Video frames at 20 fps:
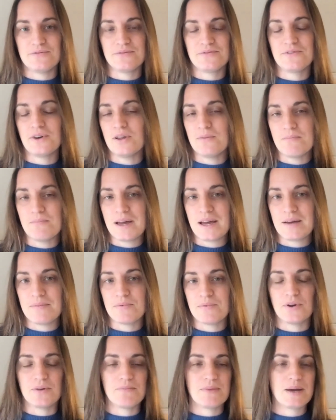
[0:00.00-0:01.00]
fault map
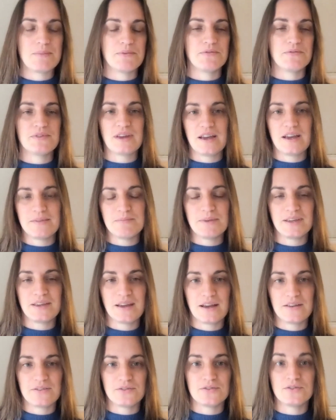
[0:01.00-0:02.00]
or a map of seismic
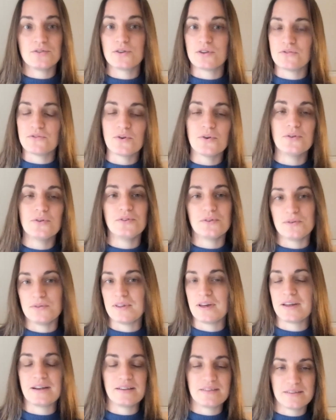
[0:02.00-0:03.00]
hazard could have told you
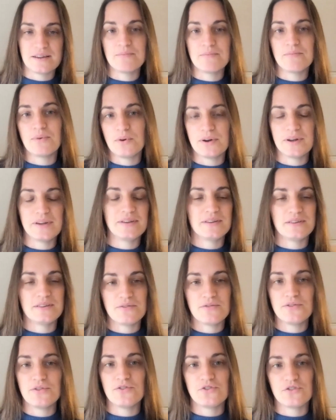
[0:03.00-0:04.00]
that at some point in the
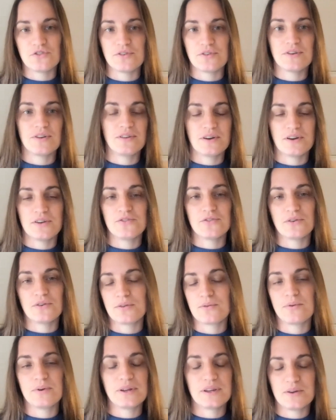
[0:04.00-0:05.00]
future a large
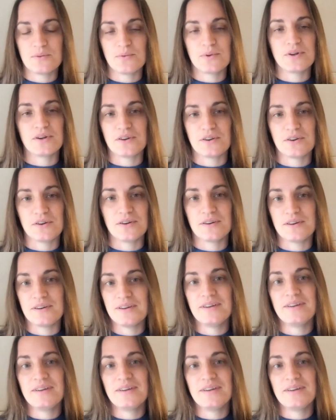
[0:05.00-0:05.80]
earthquake would occur